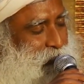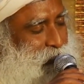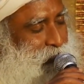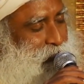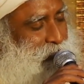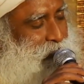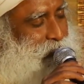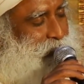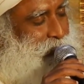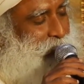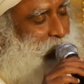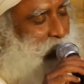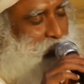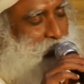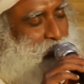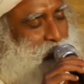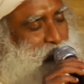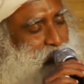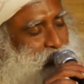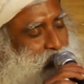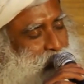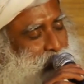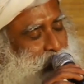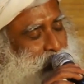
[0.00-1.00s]
That
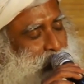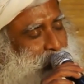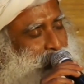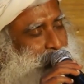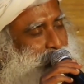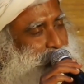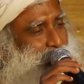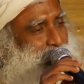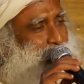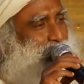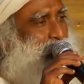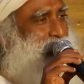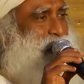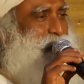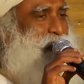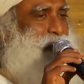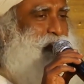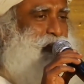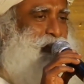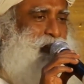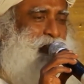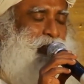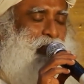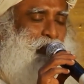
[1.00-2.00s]
is, I
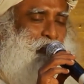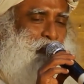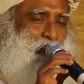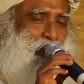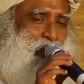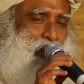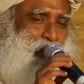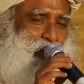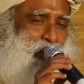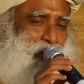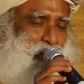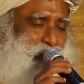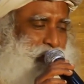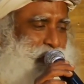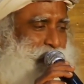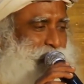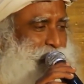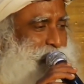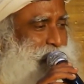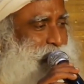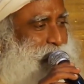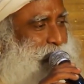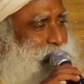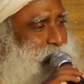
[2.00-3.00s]
just let my
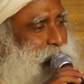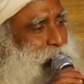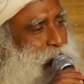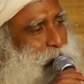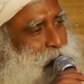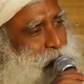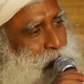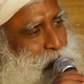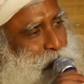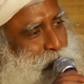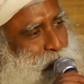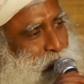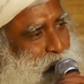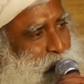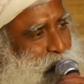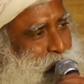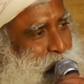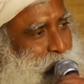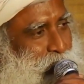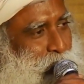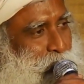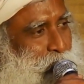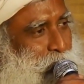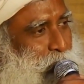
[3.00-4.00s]
energies run through
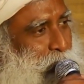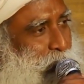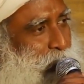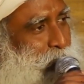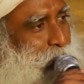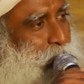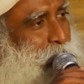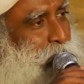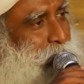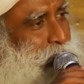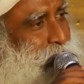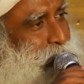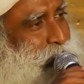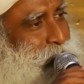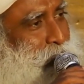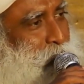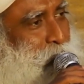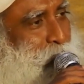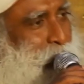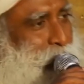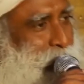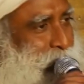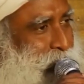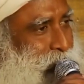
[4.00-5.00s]
a overhaul in
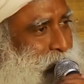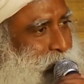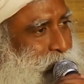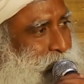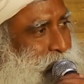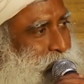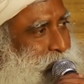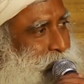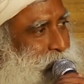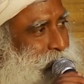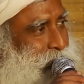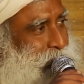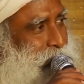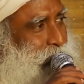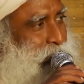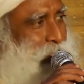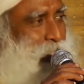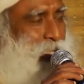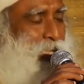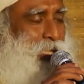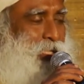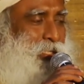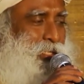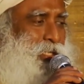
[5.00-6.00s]
the morning,
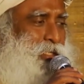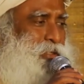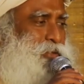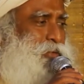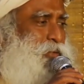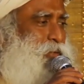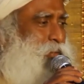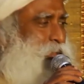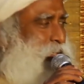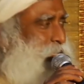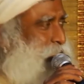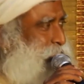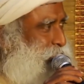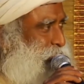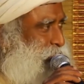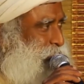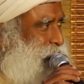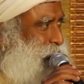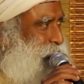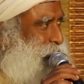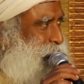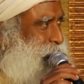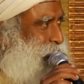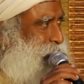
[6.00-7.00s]
and that's all I do.
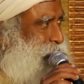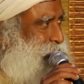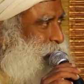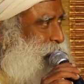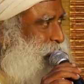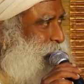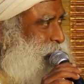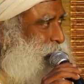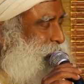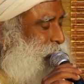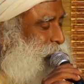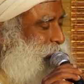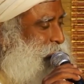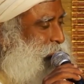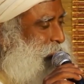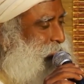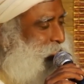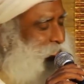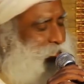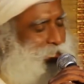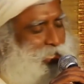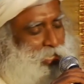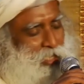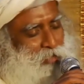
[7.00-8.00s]

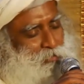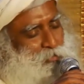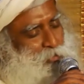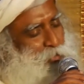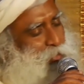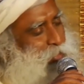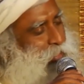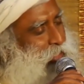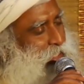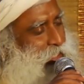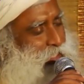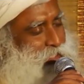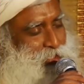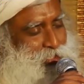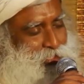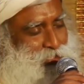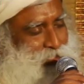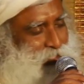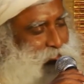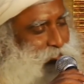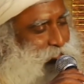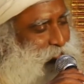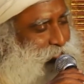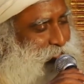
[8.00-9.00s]
I have no
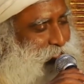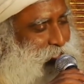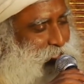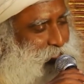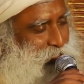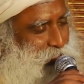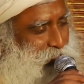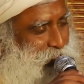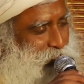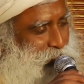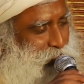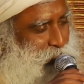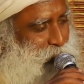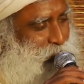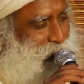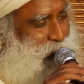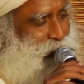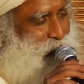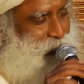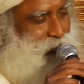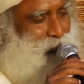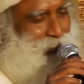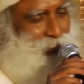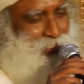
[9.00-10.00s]
regular exercise
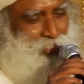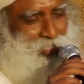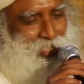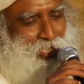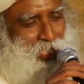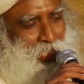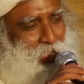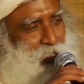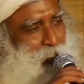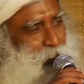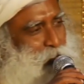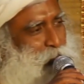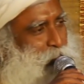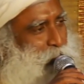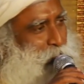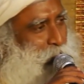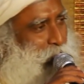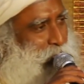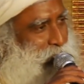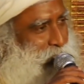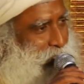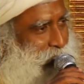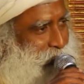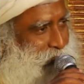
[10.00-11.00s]
regimen, I don't
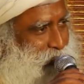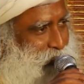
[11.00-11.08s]
walk